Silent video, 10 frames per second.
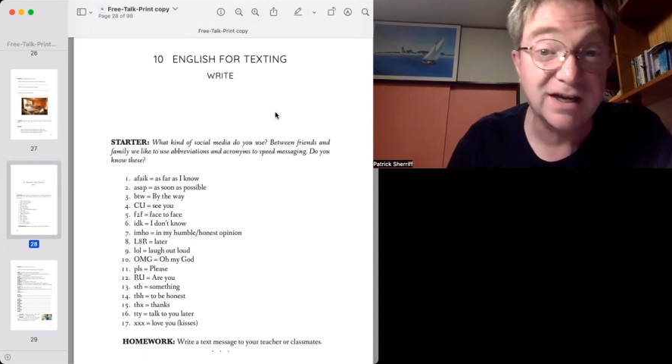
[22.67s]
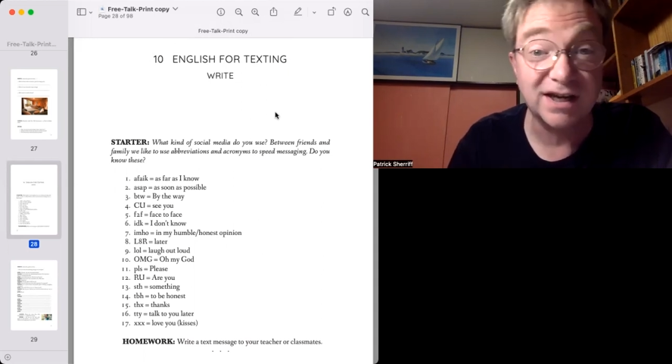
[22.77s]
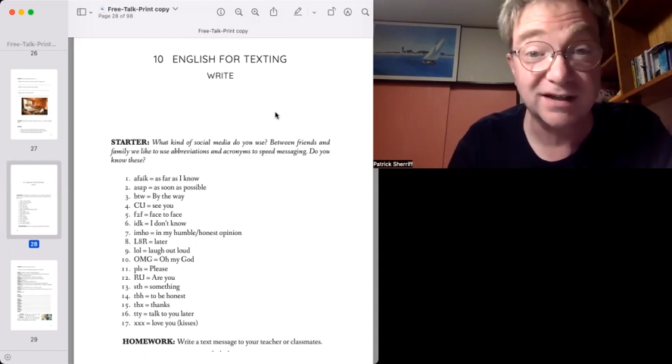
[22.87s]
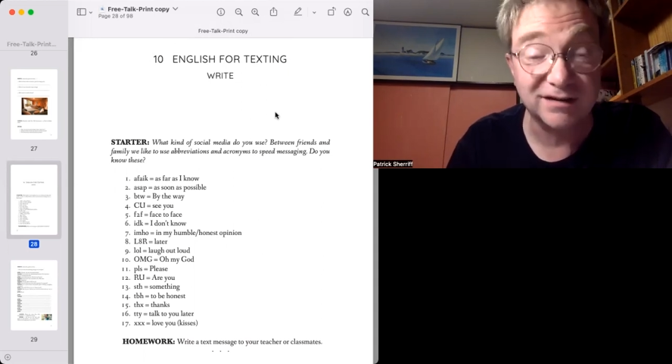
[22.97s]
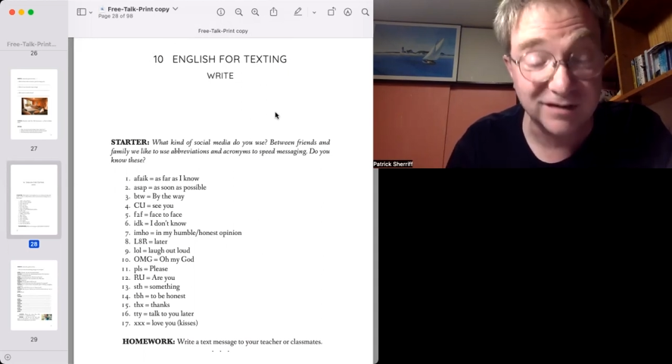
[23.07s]

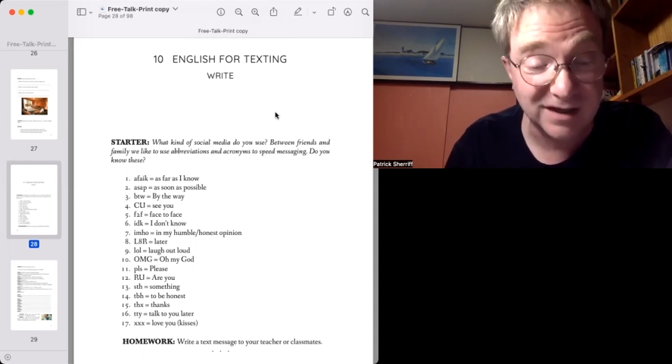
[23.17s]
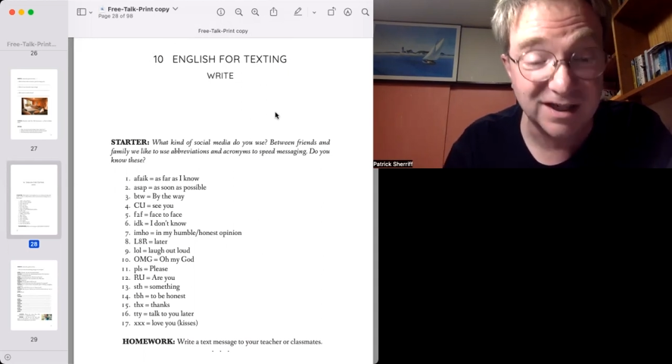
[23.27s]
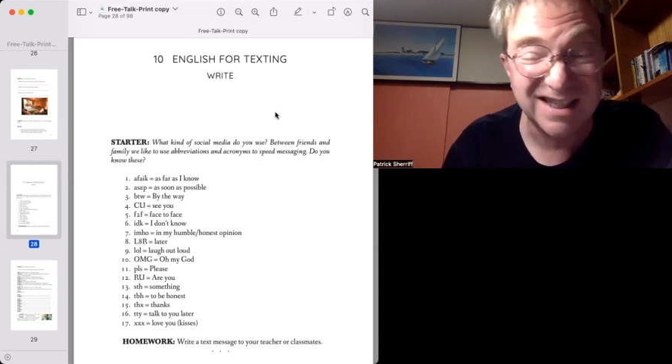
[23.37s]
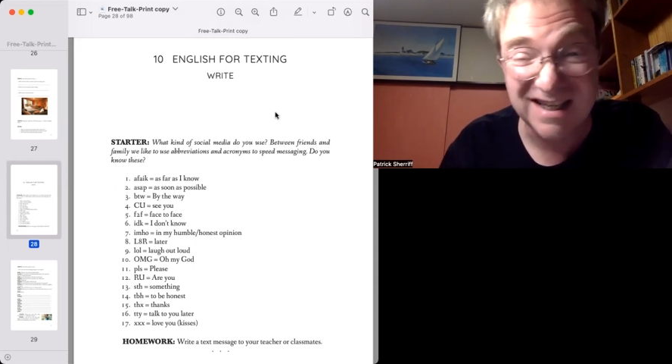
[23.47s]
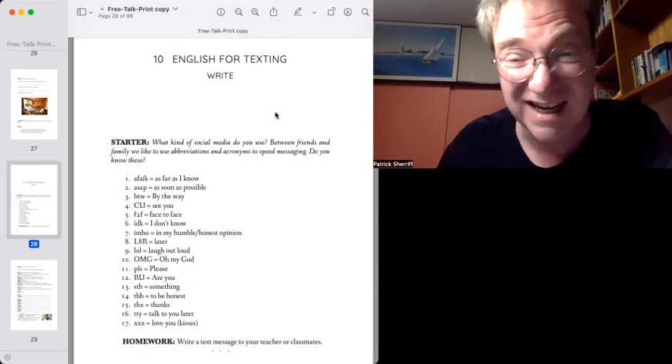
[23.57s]
and you're
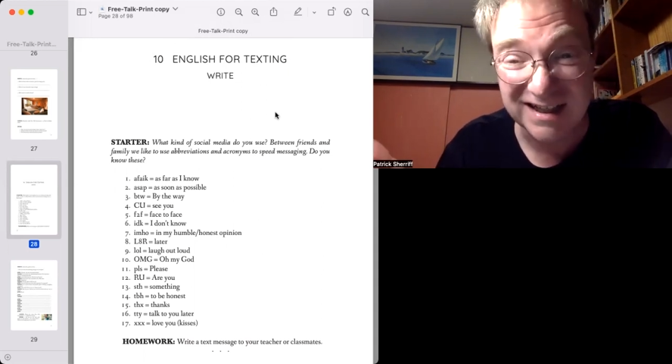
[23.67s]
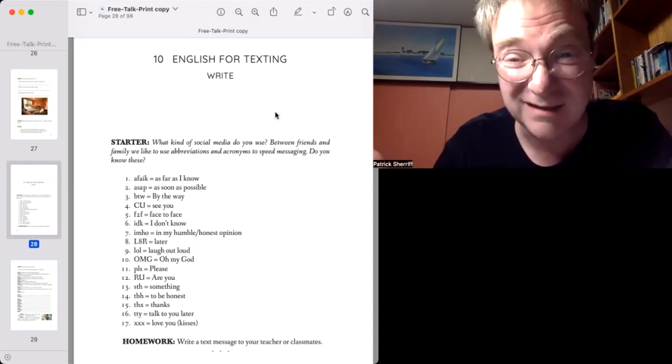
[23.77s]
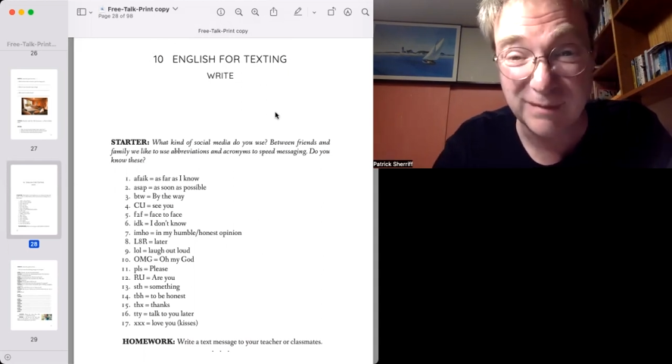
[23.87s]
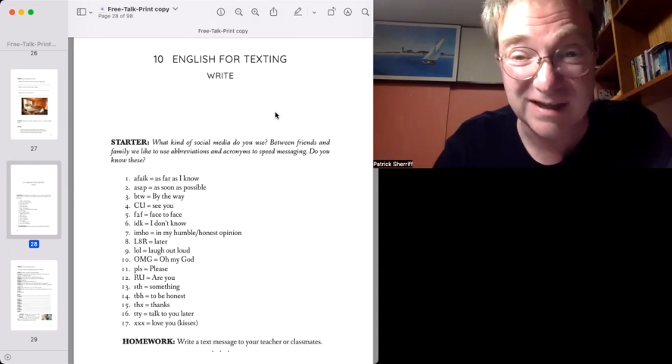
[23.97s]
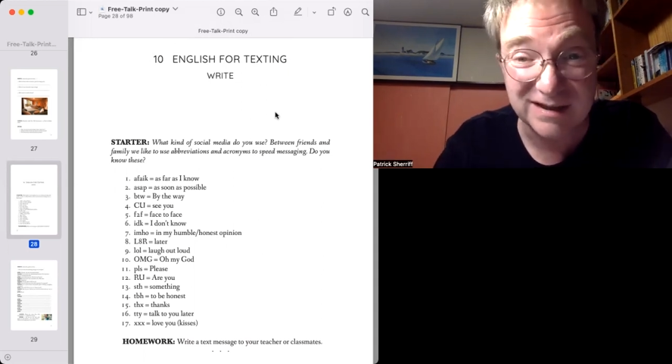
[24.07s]
sending a
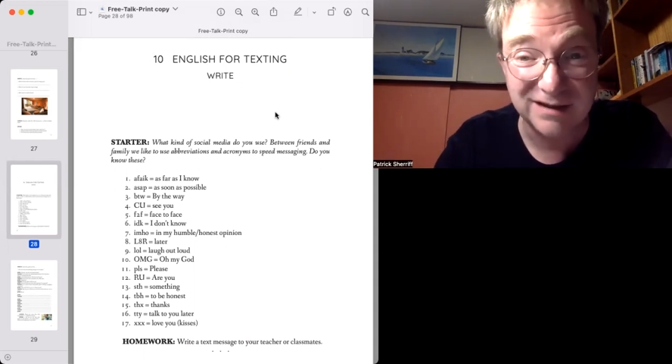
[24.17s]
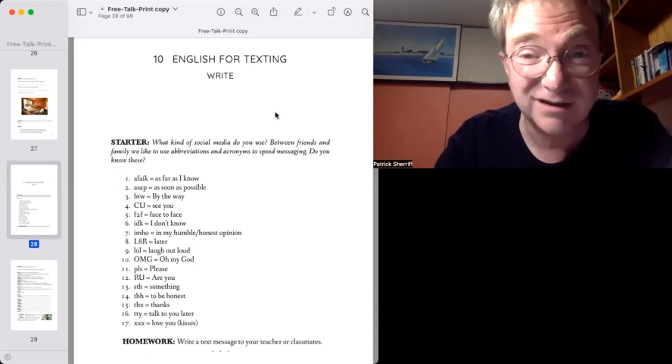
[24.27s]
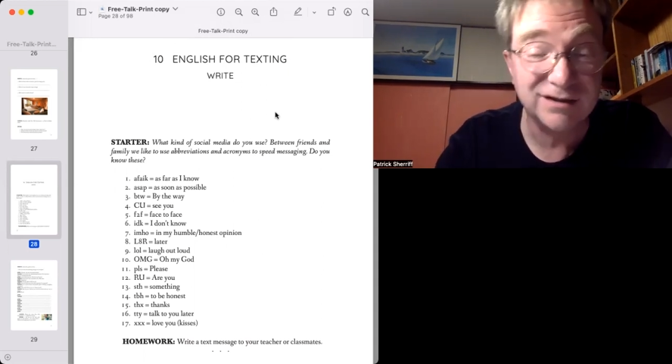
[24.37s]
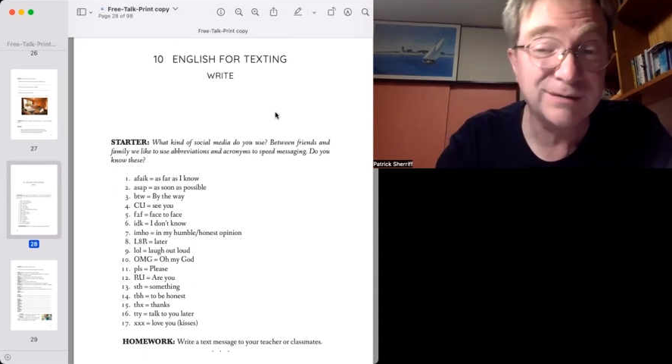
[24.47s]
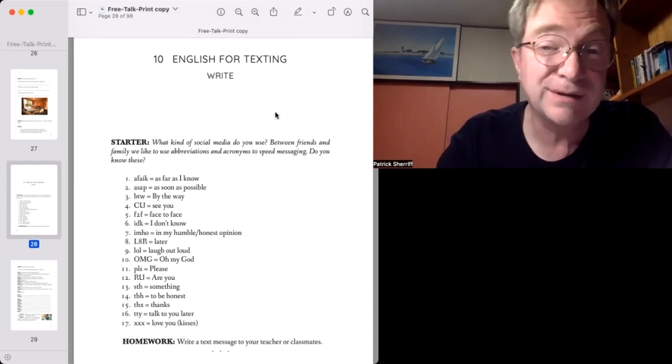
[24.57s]
text message.